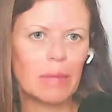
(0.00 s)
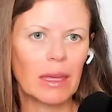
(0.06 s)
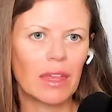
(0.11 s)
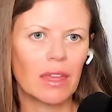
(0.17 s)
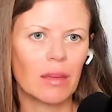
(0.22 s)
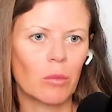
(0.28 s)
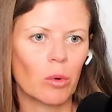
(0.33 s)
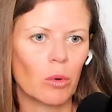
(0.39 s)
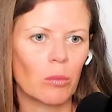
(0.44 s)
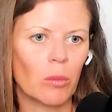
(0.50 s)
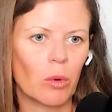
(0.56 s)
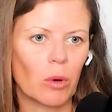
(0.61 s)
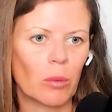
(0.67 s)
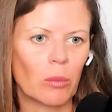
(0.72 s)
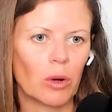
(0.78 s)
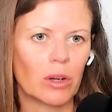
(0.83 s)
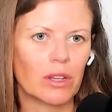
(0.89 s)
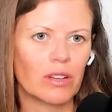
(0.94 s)
making it more, more
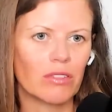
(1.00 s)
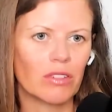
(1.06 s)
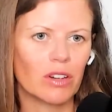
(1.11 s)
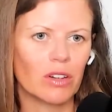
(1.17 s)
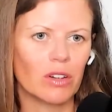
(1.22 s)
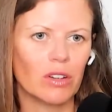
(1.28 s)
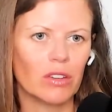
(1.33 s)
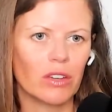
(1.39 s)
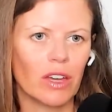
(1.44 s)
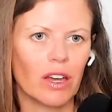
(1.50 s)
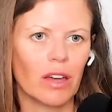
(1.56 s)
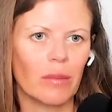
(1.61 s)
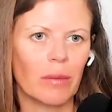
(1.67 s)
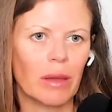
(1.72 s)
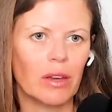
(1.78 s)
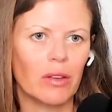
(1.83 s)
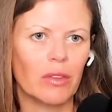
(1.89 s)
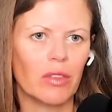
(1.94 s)
and more difficult. Um,
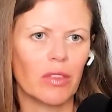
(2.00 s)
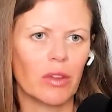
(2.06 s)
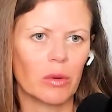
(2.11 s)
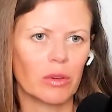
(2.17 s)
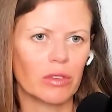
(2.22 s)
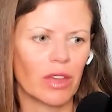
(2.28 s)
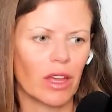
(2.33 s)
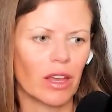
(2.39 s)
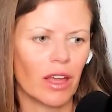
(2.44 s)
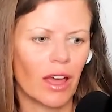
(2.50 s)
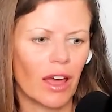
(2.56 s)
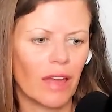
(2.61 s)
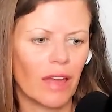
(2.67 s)
I know that there was that, I